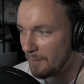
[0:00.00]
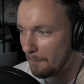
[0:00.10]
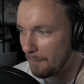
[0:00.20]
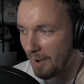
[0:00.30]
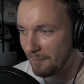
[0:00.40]

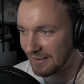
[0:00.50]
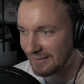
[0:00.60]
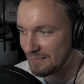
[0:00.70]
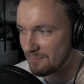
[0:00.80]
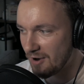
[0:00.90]

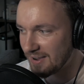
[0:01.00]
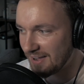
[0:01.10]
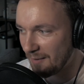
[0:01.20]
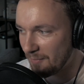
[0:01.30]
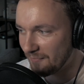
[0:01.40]
Publicly
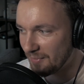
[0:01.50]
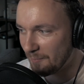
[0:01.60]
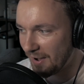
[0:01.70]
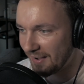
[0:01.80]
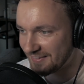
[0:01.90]
break up with the
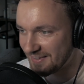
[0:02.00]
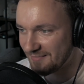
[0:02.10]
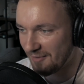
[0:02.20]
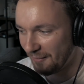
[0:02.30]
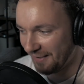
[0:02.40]
party thrower.